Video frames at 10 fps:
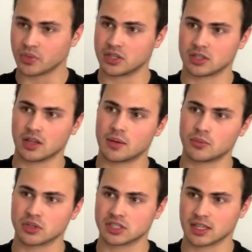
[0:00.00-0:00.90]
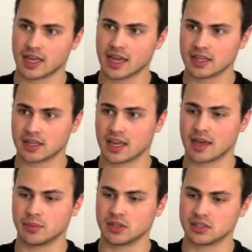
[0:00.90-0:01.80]
there's a lot more slack. The
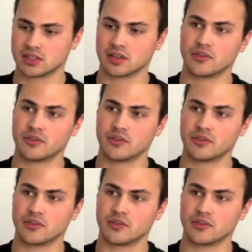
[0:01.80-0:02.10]
cable is